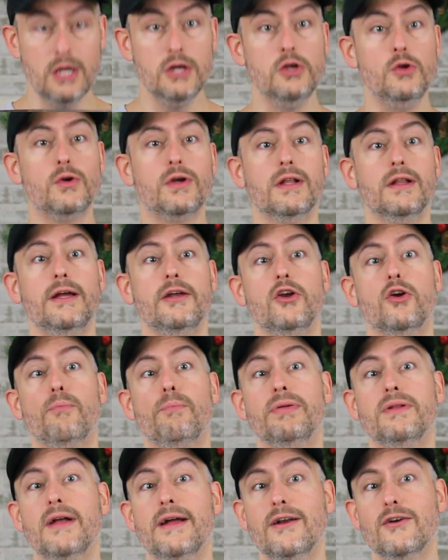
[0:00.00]
You can let your
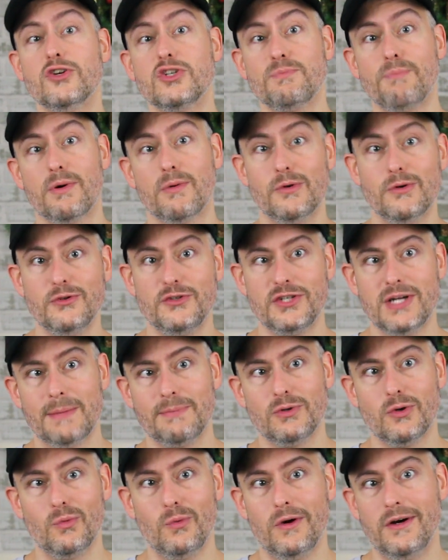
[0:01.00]
players peruse
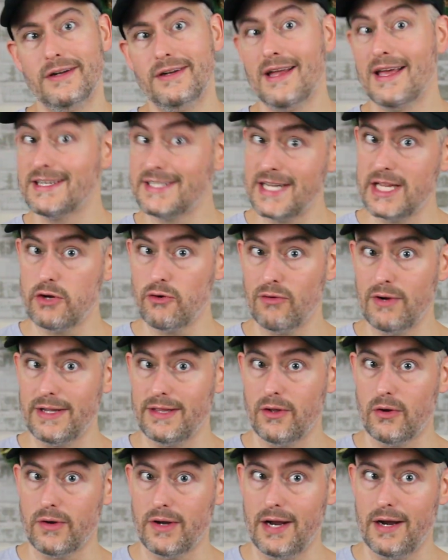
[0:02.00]
chapter 1 as they
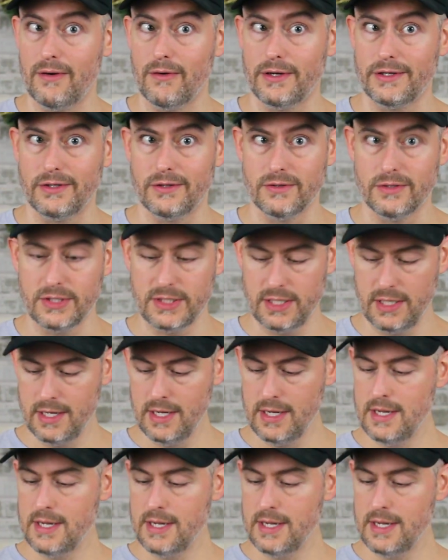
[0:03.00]
create their characters.